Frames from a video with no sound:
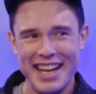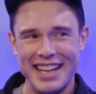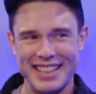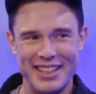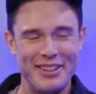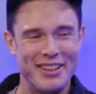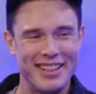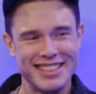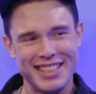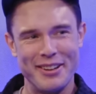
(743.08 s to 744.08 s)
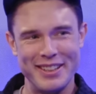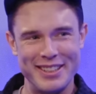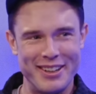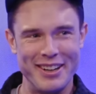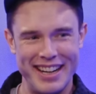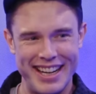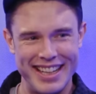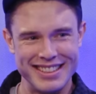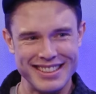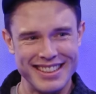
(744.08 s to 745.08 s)
You are so in your own
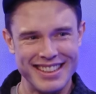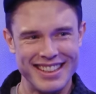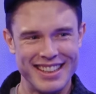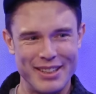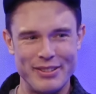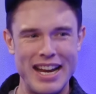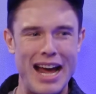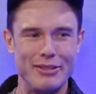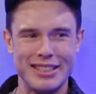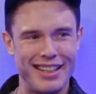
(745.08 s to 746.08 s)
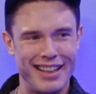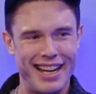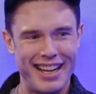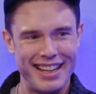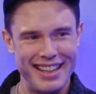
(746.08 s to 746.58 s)
head. You've never said that.